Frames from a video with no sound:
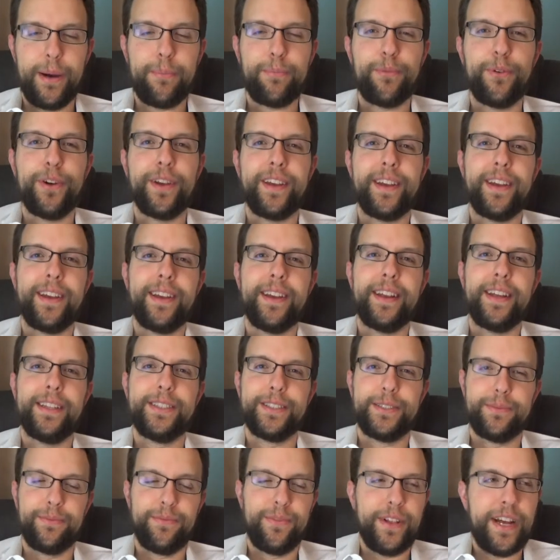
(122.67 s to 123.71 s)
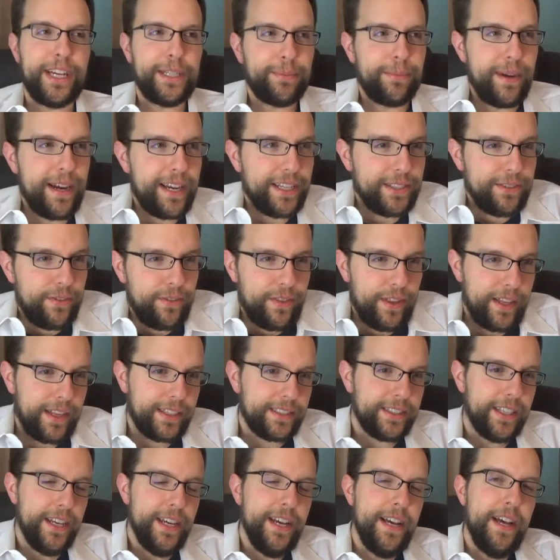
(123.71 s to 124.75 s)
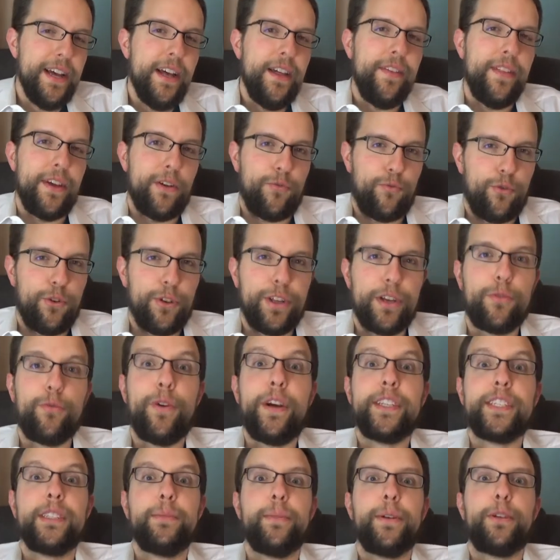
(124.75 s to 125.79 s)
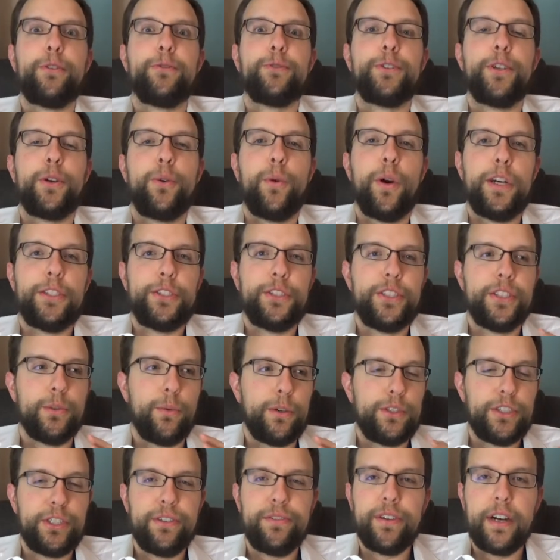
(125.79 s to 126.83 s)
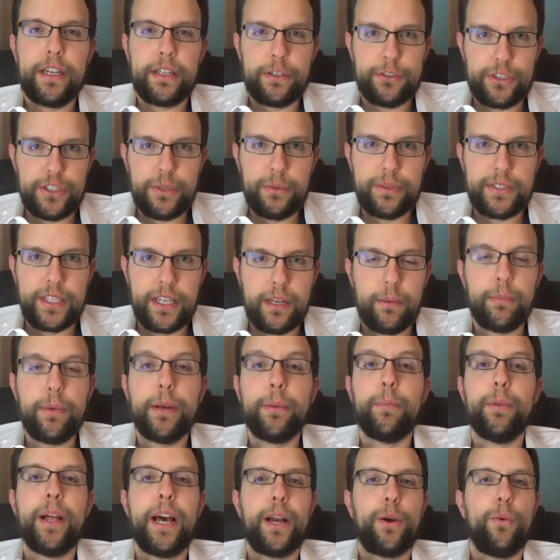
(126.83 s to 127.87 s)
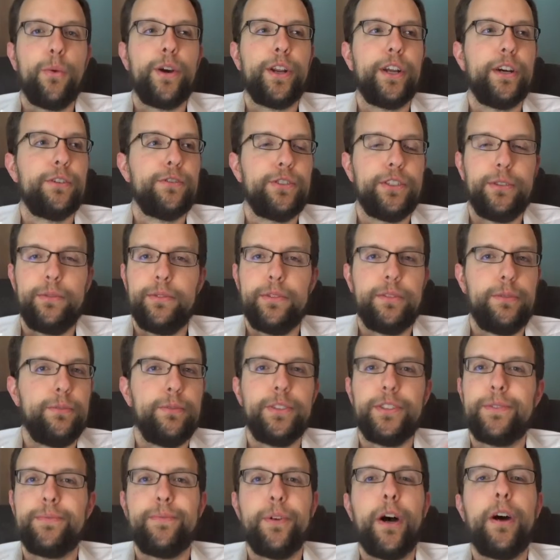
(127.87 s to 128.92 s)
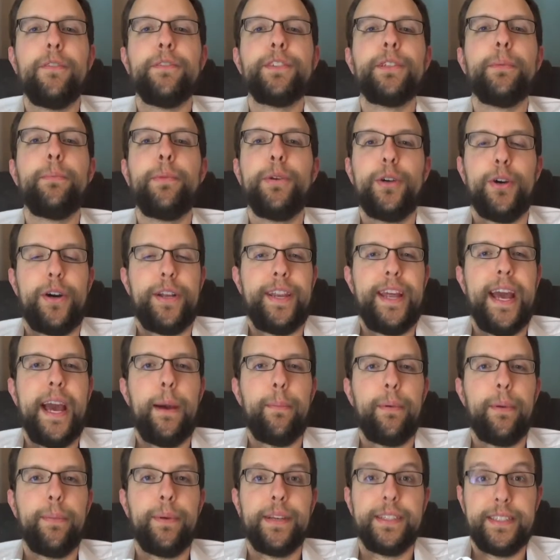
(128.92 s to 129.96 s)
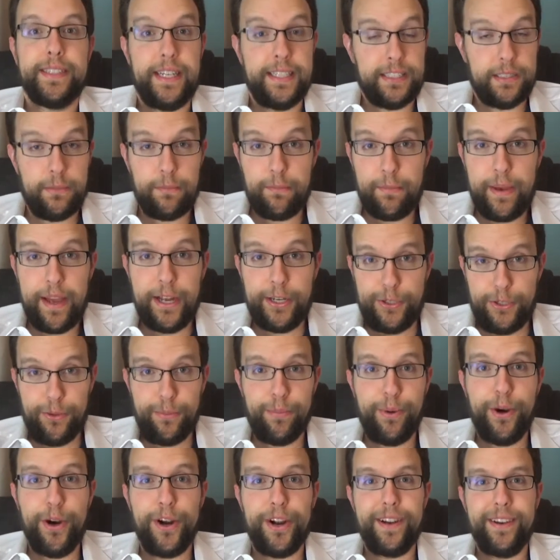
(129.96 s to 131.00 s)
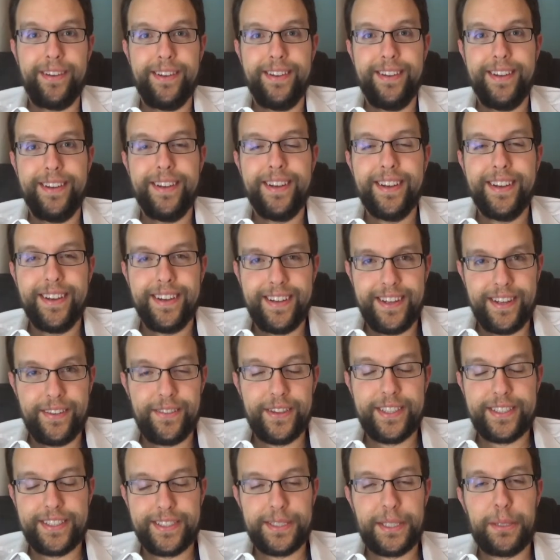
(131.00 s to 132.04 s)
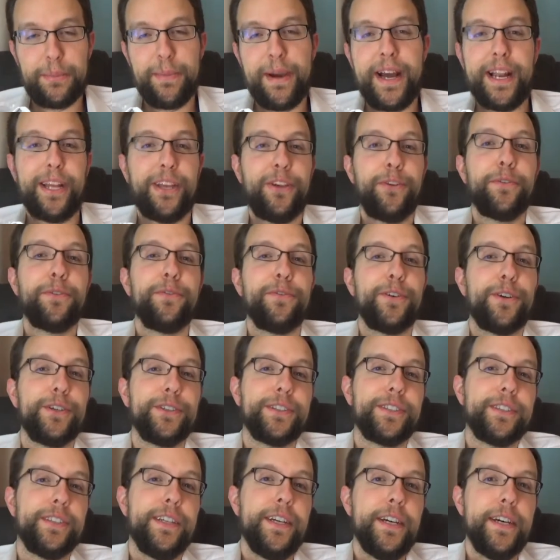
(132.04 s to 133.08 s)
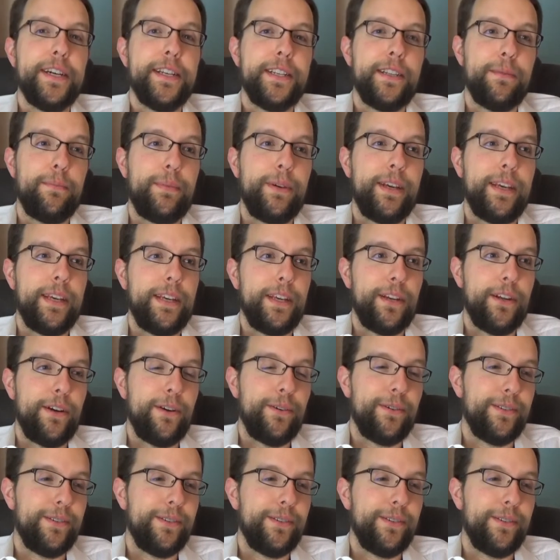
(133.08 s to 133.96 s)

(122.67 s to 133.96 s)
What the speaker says: upbringing and some flashbacks and things that really raised some interesting questions. And when she found out she was going to be a Black Widow, she was obviously beyond happy because that's a major part in this cinematic universe. To be,